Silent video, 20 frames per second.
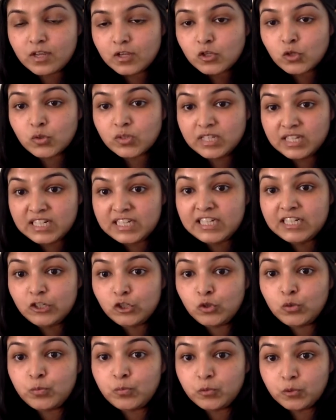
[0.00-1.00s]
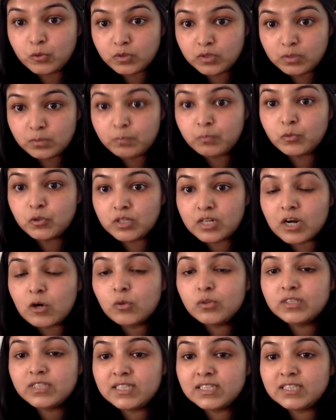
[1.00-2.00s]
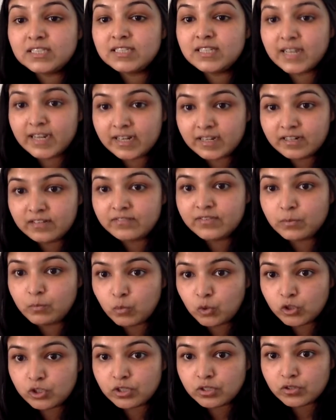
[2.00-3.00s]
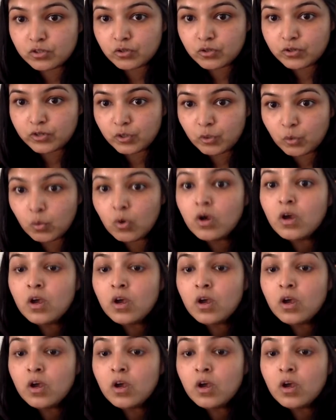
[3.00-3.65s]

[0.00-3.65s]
so they need to put out these negative emotions on you.